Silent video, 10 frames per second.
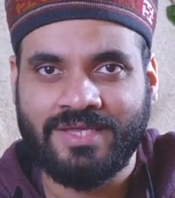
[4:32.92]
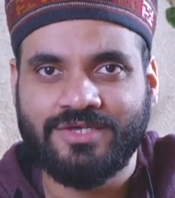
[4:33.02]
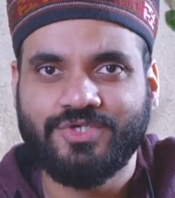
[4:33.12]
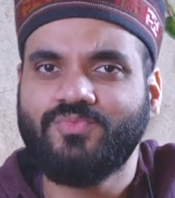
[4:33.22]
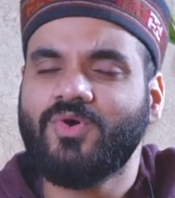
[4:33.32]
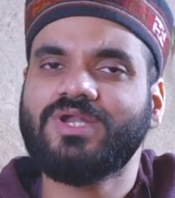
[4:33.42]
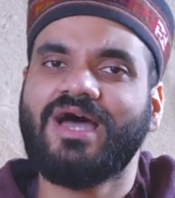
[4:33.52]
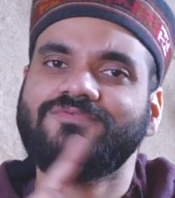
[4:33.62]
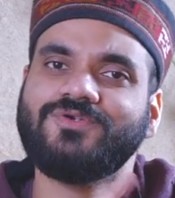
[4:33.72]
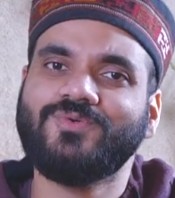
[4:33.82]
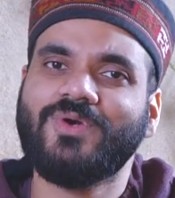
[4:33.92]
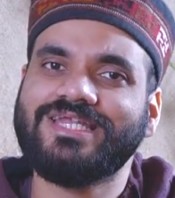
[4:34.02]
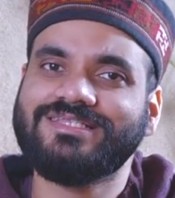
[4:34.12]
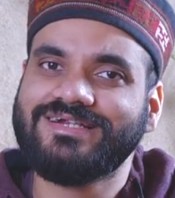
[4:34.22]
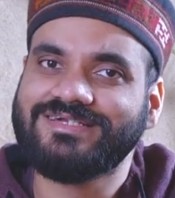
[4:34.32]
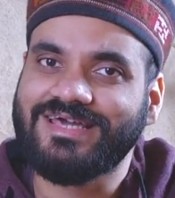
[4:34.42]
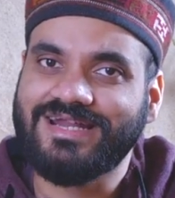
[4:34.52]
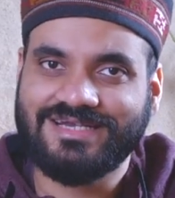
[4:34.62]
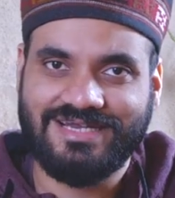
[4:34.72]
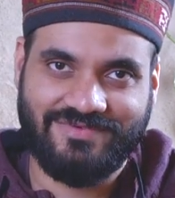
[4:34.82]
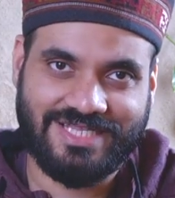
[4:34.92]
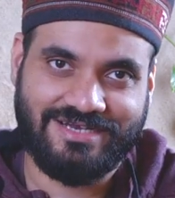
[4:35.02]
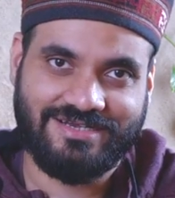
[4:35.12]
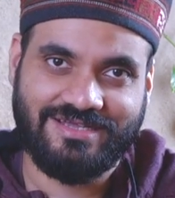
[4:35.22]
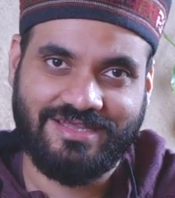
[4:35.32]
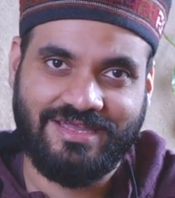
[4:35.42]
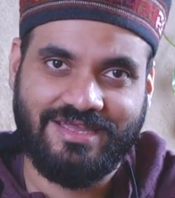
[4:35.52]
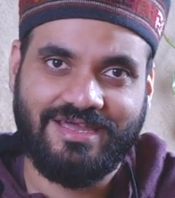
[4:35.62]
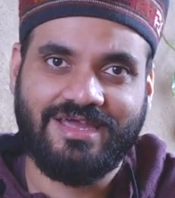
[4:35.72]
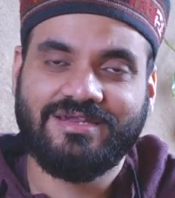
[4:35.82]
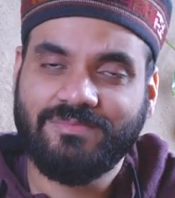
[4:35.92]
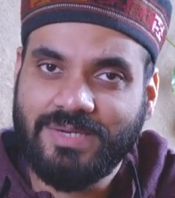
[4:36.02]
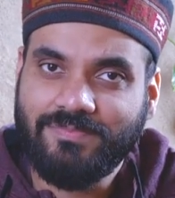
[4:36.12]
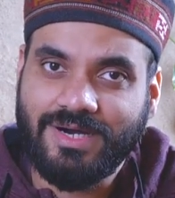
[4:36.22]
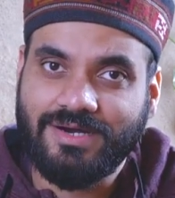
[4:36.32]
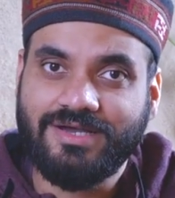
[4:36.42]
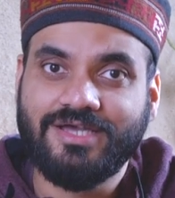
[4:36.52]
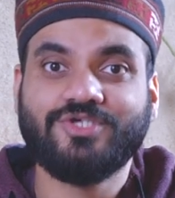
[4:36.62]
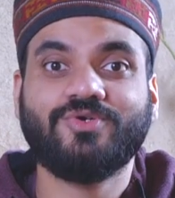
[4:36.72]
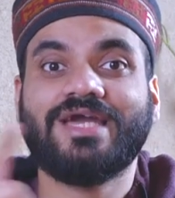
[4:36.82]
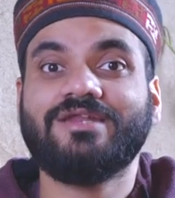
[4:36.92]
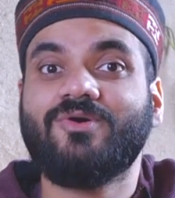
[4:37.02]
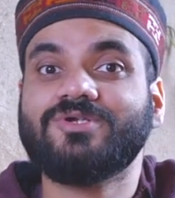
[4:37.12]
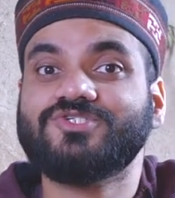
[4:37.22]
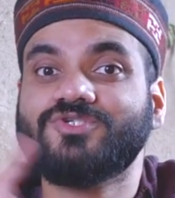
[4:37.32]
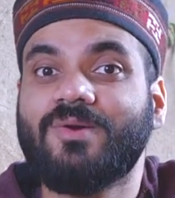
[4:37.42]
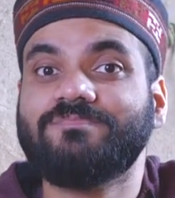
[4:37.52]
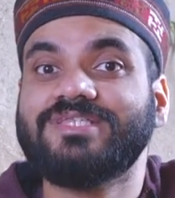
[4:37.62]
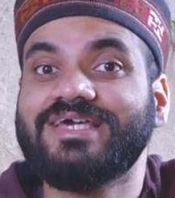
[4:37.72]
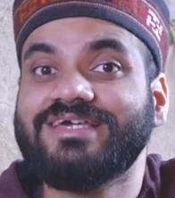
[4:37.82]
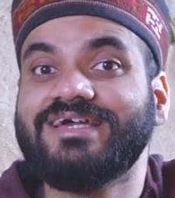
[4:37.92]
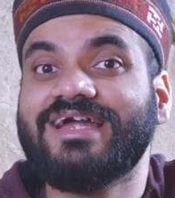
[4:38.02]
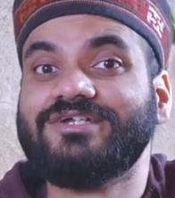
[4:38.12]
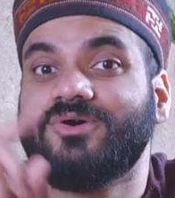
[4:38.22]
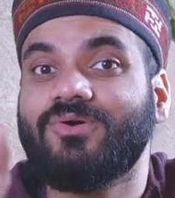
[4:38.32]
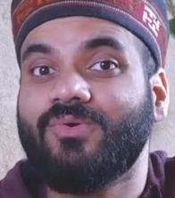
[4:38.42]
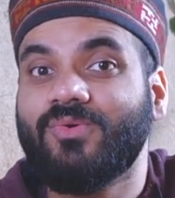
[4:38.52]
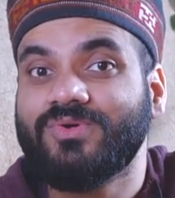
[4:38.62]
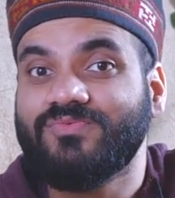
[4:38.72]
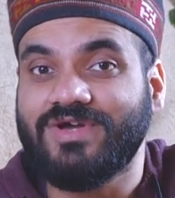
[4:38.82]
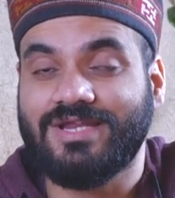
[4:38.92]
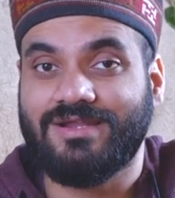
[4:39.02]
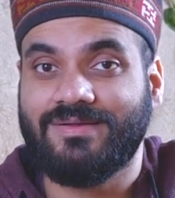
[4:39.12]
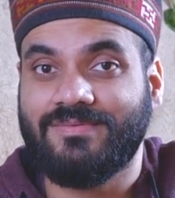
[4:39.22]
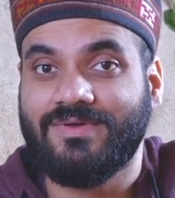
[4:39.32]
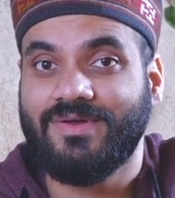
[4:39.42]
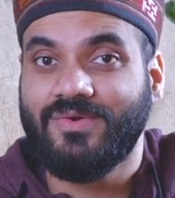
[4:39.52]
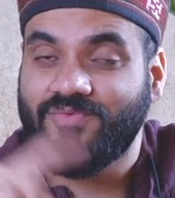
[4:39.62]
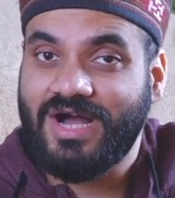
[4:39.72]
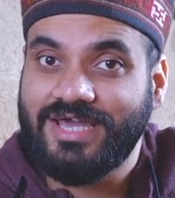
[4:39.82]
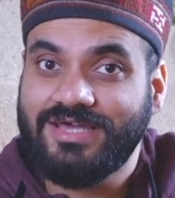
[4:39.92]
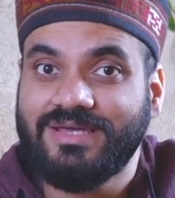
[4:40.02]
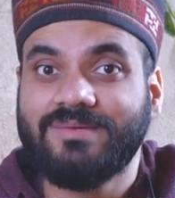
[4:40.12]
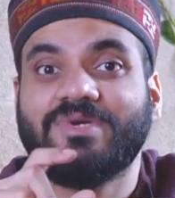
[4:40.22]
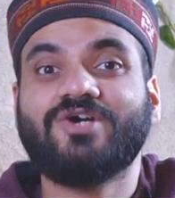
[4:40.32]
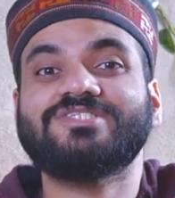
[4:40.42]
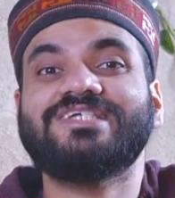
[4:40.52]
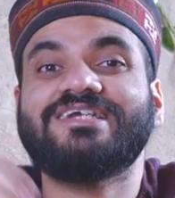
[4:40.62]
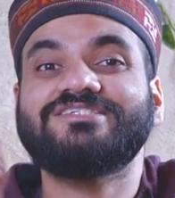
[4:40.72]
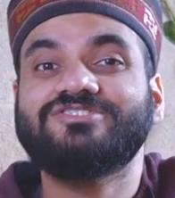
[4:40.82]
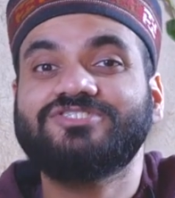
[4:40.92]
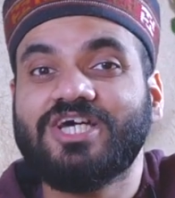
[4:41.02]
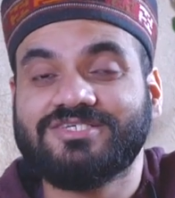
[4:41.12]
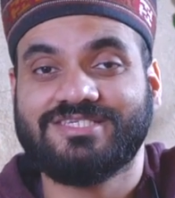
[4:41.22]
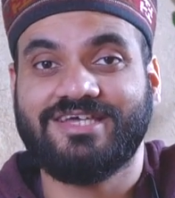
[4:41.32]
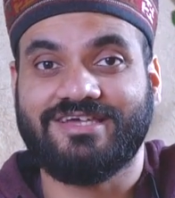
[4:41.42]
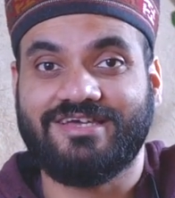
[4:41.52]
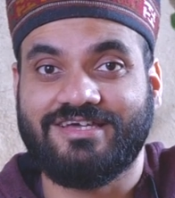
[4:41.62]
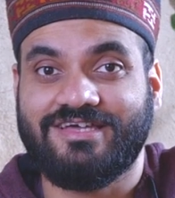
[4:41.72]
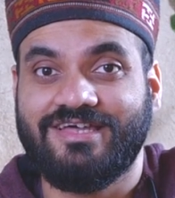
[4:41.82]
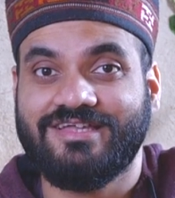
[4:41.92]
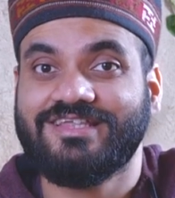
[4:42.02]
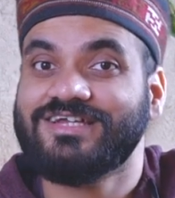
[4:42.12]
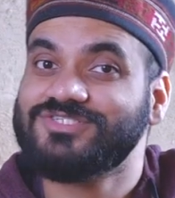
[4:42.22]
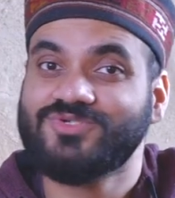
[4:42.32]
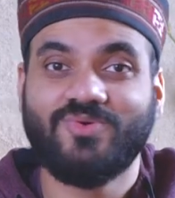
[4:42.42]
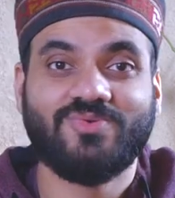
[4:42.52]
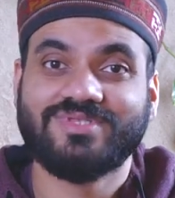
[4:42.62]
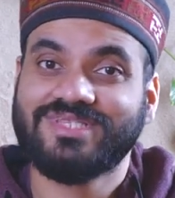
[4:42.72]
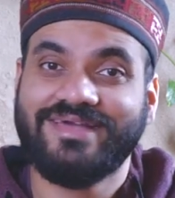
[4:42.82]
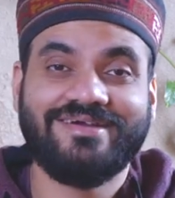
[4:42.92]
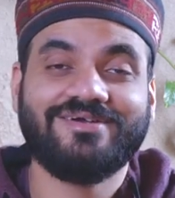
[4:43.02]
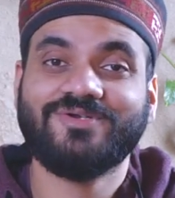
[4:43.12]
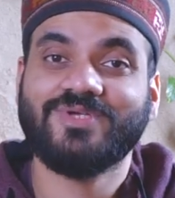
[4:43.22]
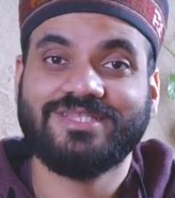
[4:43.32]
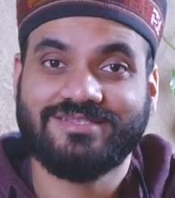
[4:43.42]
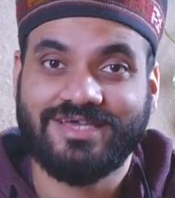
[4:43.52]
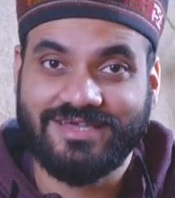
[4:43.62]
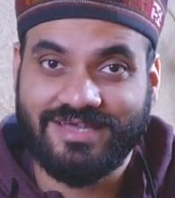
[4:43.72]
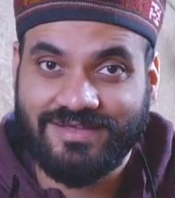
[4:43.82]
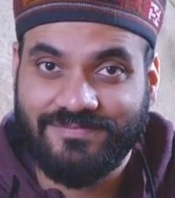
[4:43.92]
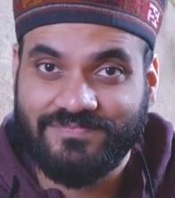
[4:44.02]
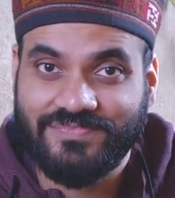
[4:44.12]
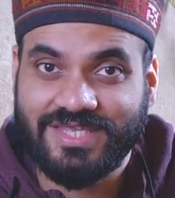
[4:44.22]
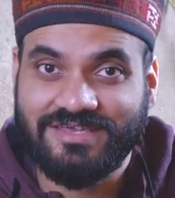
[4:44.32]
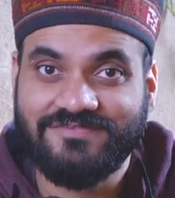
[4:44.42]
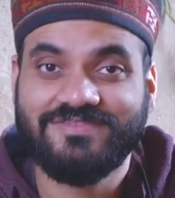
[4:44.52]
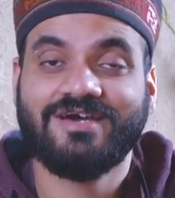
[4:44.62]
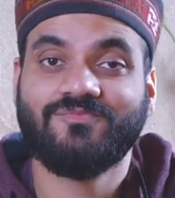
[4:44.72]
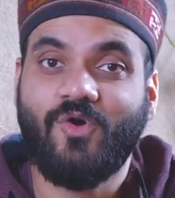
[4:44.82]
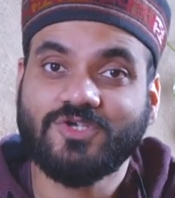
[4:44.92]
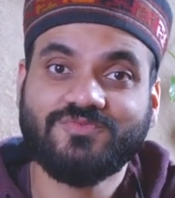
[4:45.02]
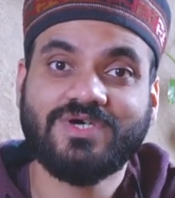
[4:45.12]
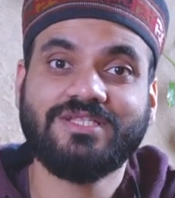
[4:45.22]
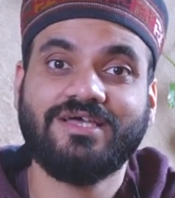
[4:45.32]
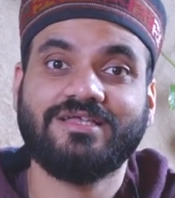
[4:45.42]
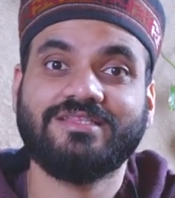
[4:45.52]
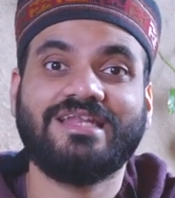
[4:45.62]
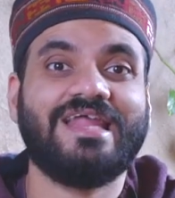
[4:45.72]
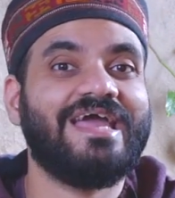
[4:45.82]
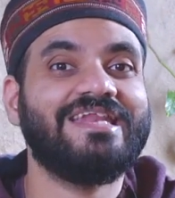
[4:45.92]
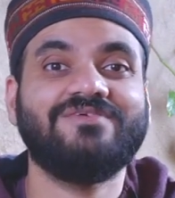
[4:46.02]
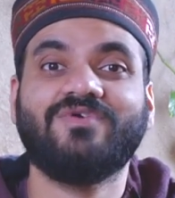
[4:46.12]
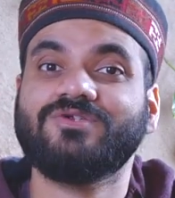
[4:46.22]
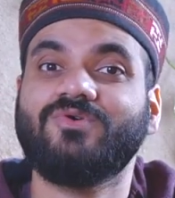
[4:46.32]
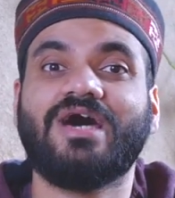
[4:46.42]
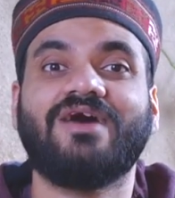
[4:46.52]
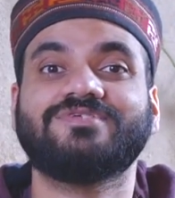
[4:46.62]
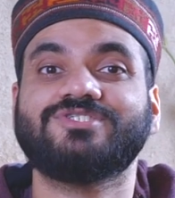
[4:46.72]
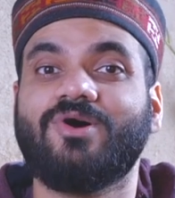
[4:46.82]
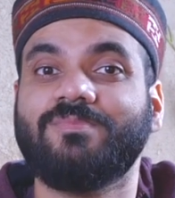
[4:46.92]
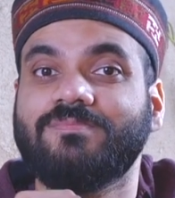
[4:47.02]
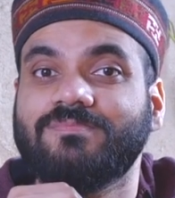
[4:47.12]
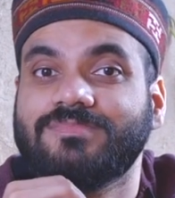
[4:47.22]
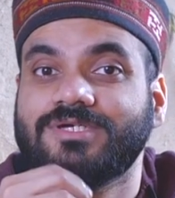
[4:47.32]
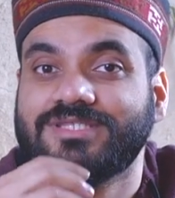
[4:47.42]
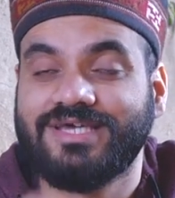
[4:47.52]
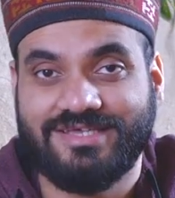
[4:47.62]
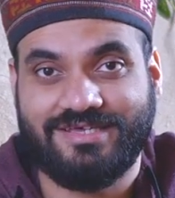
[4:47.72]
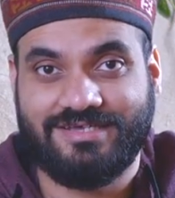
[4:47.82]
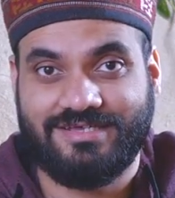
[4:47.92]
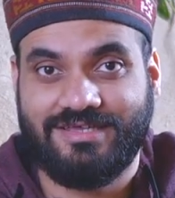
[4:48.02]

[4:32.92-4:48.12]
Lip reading: You won't have to do anything directly with it. And remember, you cannot stop thinking at your own will. Why? Because there is just thinking. There is no thinker doing the thinking. If there was one, then anyone could have stopped thinking.